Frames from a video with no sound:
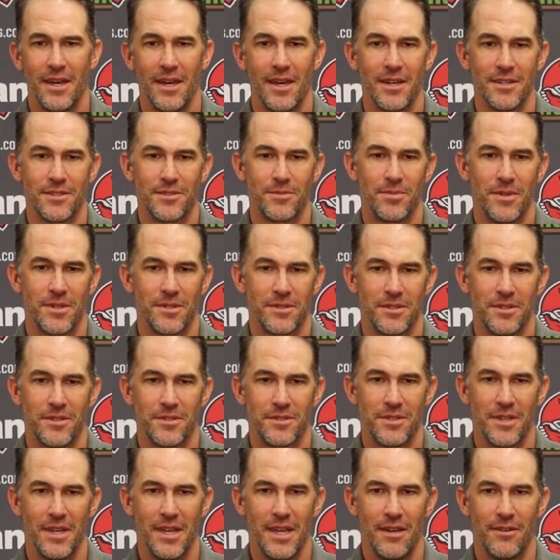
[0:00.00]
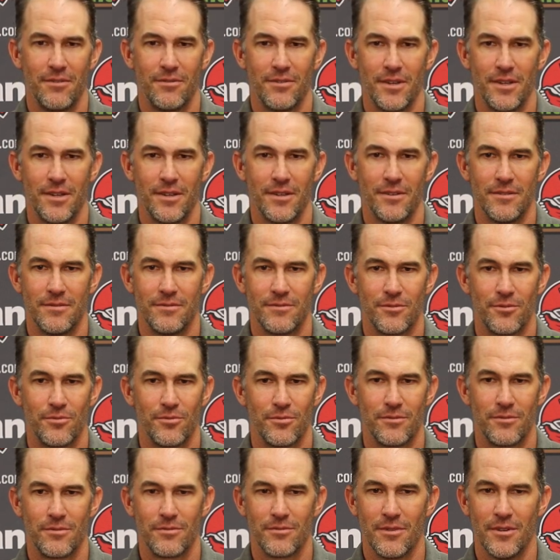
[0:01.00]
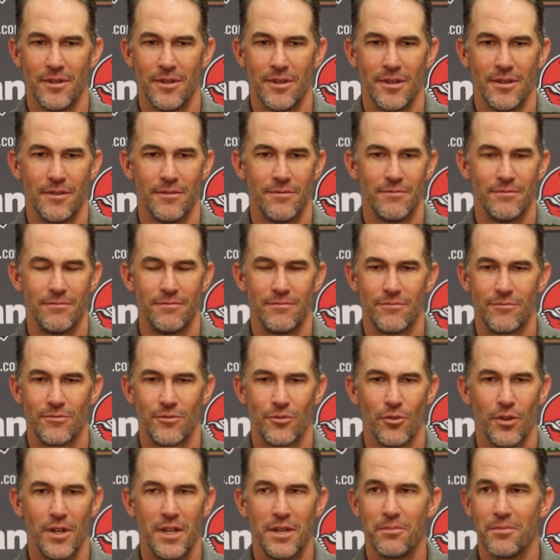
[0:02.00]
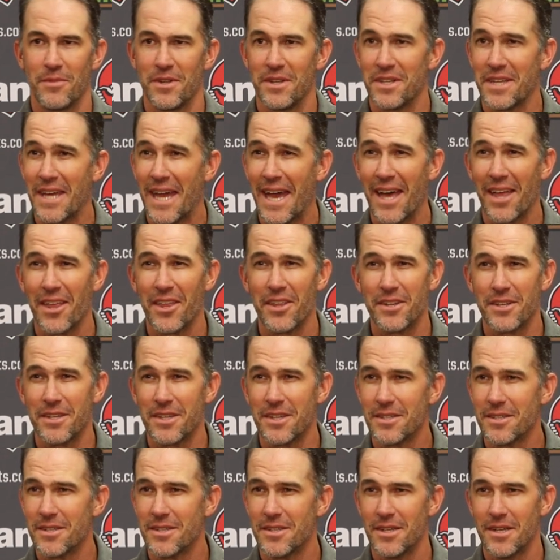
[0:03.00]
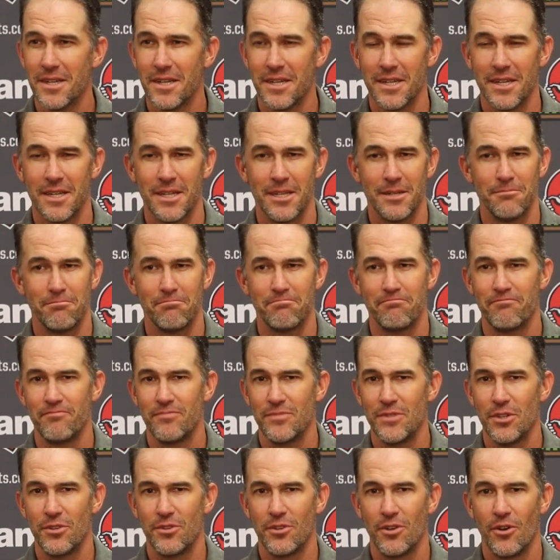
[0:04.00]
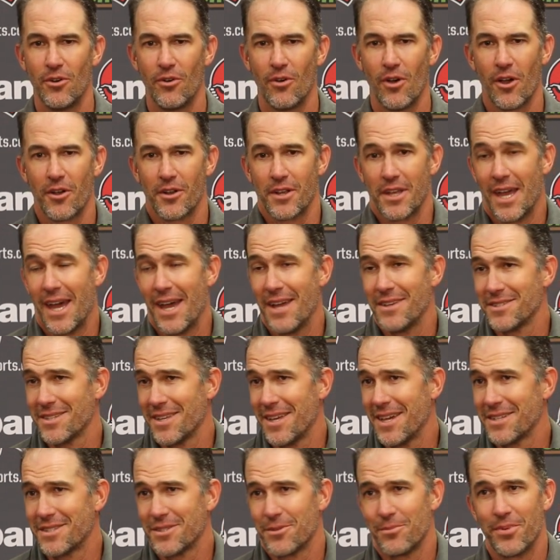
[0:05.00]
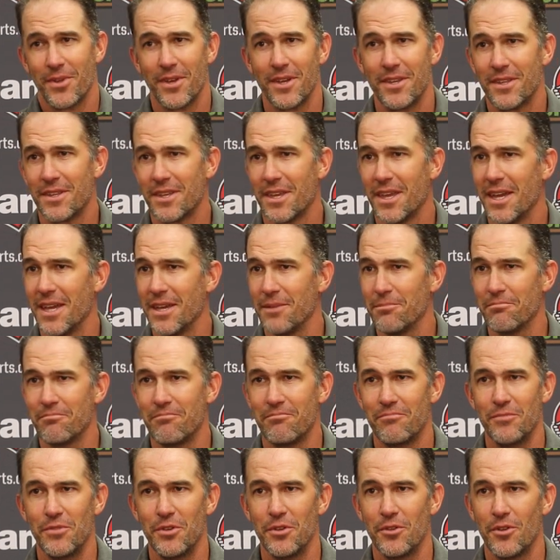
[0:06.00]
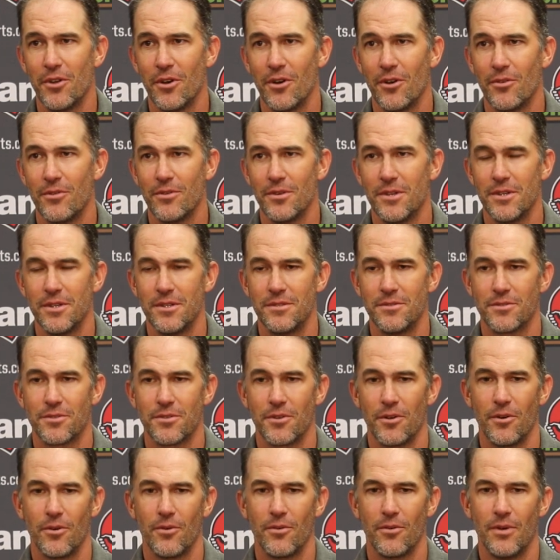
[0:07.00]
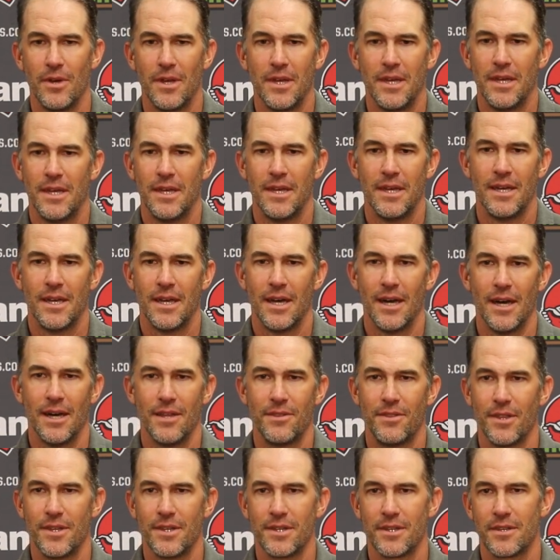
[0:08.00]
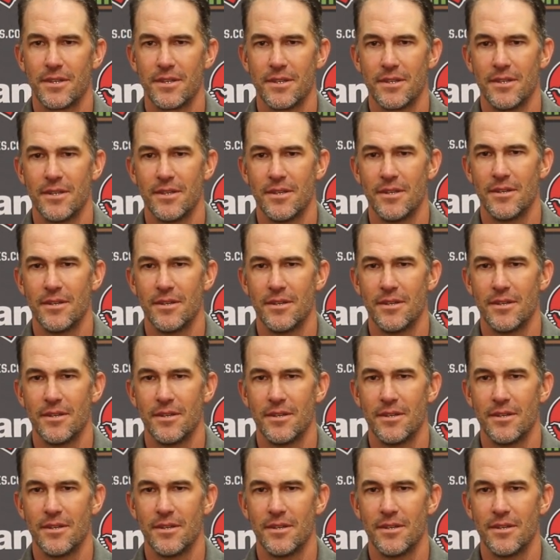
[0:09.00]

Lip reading: I expect us to have a great mentality. You know, our guys like to play the game, you know, and so I think